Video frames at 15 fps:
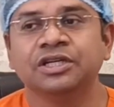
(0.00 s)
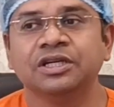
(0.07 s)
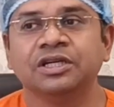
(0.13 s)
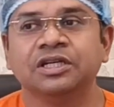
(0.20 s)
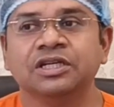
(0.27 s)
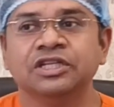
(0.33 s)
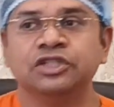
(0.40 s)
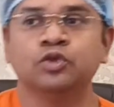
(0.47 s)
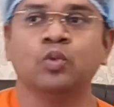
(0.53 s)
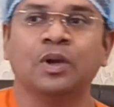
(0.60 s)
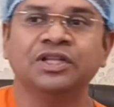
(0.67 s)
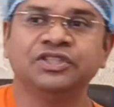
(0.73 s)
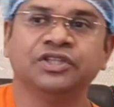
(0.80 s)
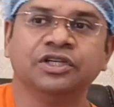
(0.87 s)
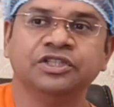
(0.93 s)
is one
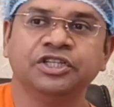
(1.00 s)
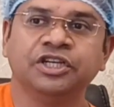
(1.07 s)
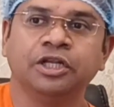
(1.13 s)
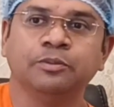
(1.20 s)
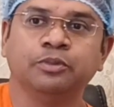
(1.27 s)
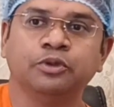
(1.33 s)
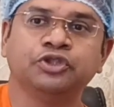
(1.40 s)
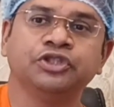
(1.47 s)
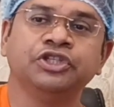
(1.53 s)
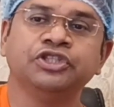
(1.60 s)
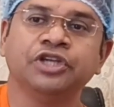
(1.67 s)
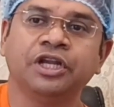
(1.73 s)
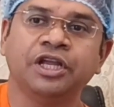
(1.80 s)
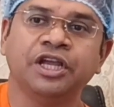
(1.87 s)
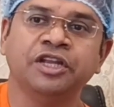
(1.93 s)
surgical
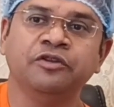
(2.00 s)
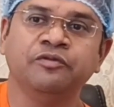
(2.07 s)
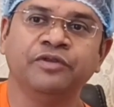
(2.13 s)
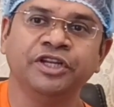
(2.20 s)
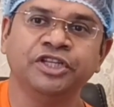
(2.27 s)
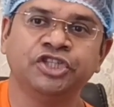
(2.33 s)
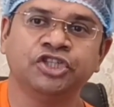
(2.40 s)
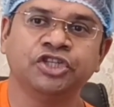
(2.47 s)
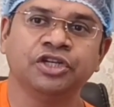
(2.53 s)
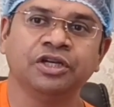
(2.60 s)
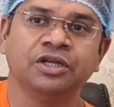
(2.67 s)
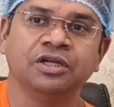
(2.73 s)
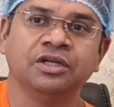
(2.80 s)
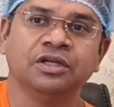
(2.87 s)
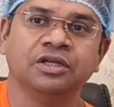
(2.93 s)
procedure in which,
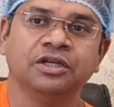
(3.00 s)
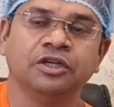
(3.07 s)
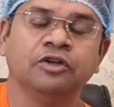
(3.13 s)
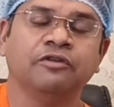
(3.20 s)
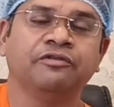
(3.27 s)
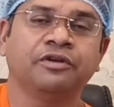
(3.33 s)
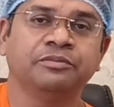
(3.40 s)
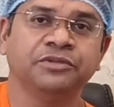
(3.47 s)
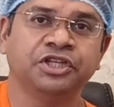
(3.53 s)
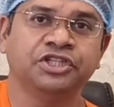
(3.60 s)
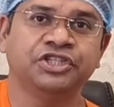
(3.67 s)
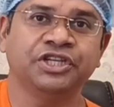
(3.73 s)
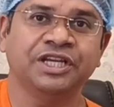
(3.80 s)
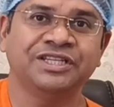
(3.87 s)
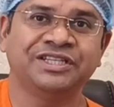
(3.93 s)
from the
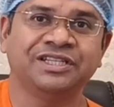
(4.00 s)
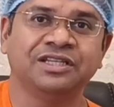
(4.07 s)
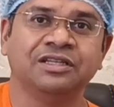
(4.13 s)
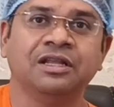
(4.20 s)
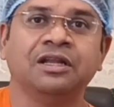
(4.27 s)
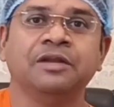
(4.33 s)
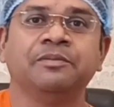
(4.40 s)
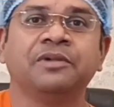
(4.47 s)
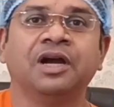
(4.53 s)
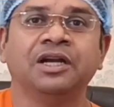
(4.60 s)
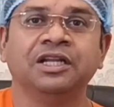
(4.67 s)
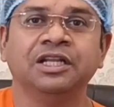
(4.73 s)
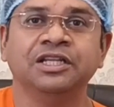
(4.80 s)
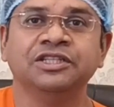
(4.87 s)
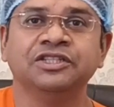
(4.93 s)
chest, the rib
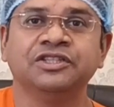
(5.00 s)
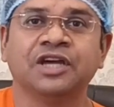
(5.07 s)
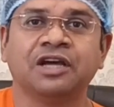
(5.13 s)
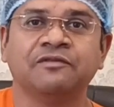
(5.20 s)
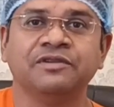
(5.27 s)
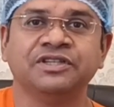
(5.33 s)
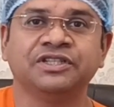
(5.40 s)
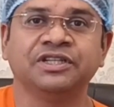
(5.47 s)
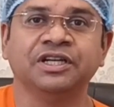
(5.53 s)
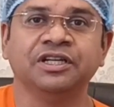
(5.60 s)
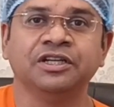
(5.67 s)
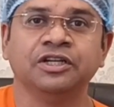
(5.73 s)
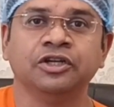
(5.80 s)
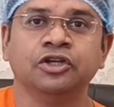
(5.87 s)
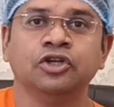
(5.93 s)
cartilage is harvested.
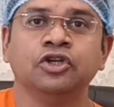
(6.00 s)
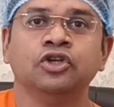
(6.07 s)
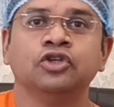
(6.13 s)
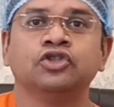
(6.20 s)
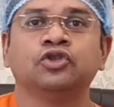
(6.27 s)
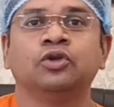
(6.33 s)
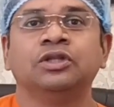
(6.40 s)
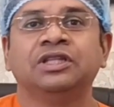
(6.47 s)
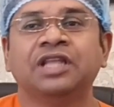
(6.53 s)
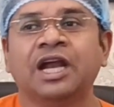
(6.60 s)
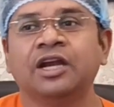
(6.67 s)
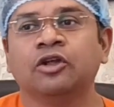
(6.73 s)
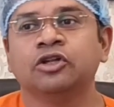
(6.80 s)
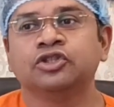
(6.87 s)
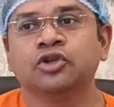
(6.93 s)
So that
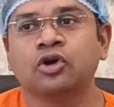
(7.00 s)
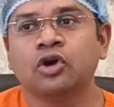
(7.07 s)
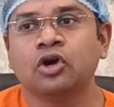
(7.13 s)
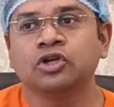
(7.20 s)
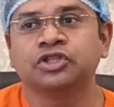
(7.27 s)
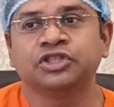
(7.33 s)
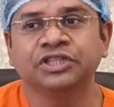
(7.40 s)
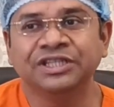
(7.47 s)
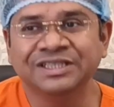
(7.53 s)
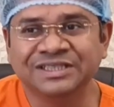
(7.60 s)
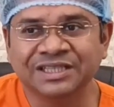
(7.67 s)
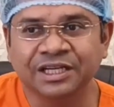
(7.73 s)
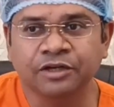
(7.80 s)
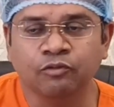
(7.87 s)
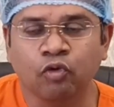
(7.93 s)
also cost is
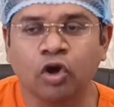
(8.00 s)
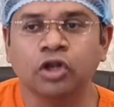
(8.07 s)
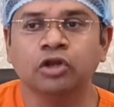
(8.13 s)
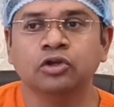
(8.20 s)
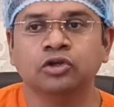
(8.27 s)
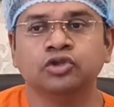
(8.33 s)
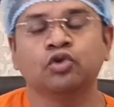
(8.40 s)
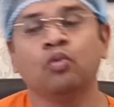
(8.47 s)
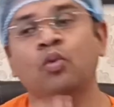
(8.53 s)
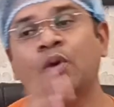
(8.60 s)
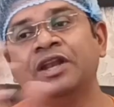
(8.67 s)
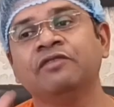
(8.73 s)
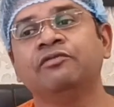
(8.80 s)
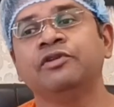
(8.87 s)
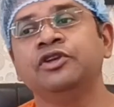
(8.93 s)
involved. So
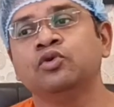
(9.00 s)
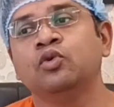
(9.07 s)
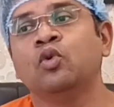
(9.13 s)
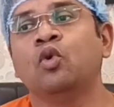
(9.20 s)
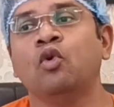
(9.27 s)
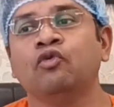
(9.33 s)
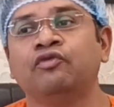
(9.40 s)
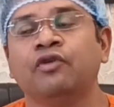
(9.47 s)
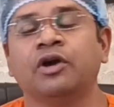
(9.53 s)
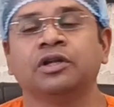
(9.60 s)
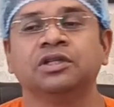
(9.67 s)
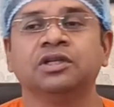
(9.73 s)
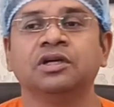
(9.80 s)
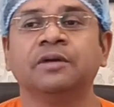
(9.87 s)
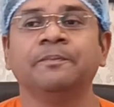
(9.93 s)
whenever you go for the